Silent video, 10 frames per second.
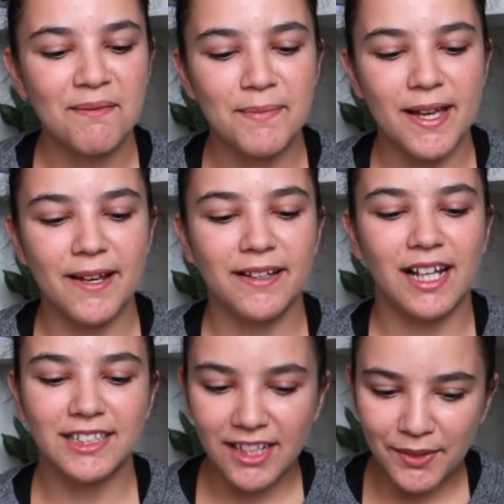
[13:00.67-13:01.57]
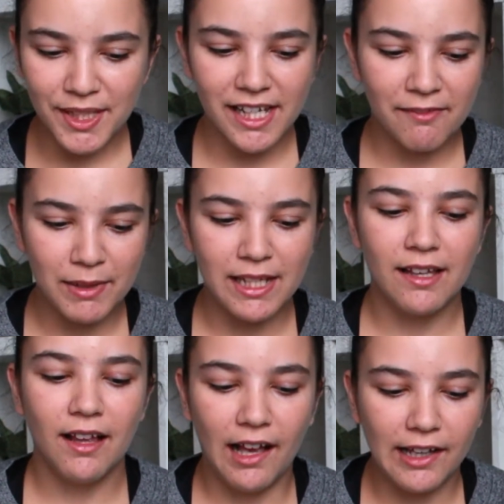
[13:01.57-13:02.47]
But that's another thing I've been
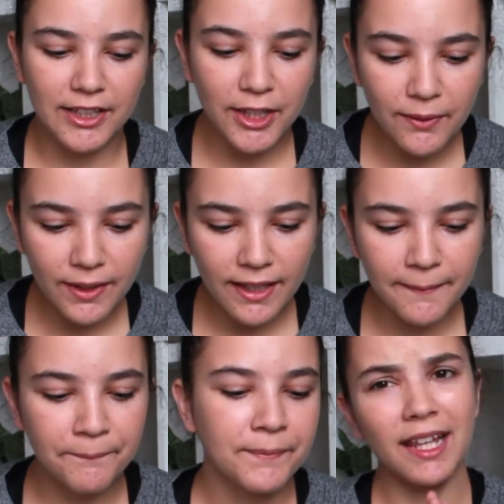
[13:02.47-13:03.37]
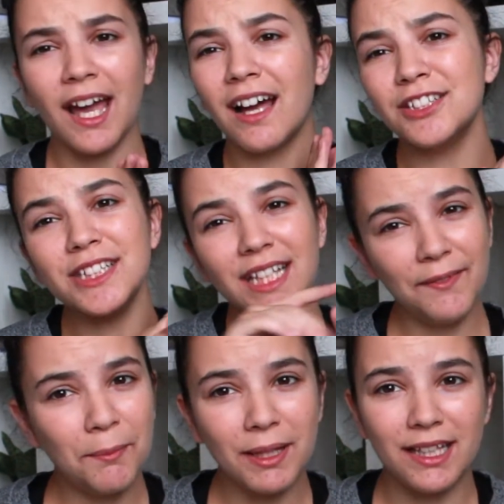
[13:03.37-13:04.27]
doing. And yeah, I'll just
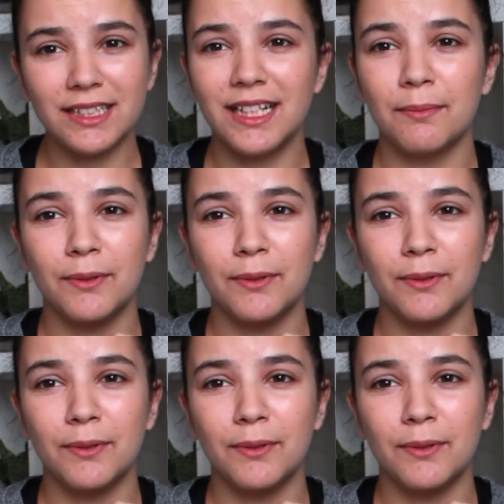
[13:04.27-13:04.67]
leave the playlist down